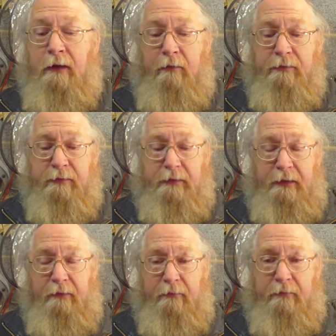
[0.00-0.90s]

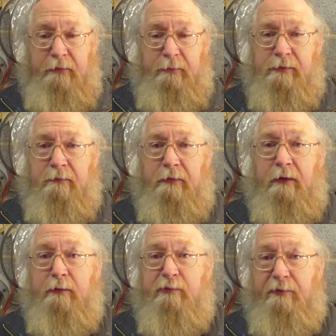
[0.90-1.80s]
obviously thought he was some
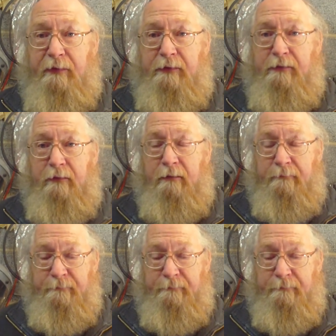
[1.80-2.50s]
kind of professional,